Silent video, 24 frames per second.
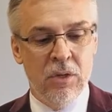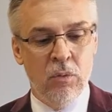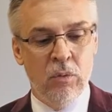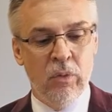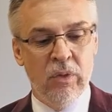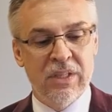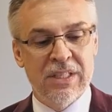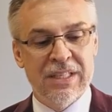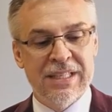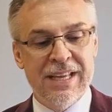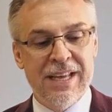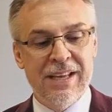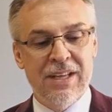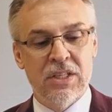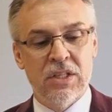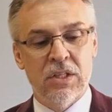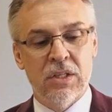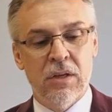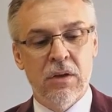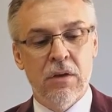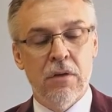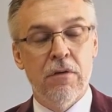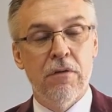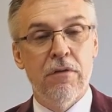which
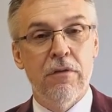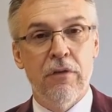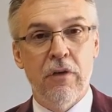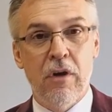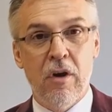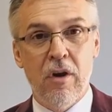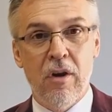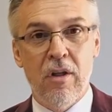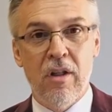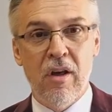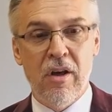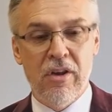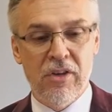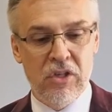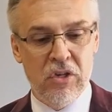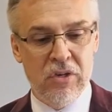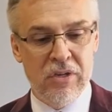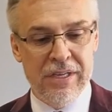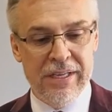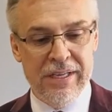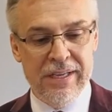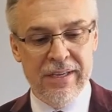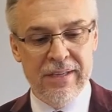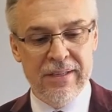says, Fall on your
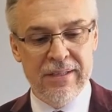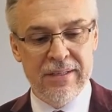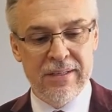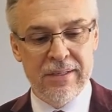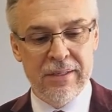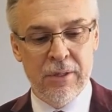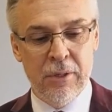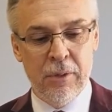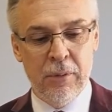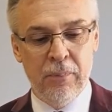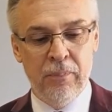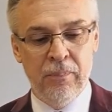knees,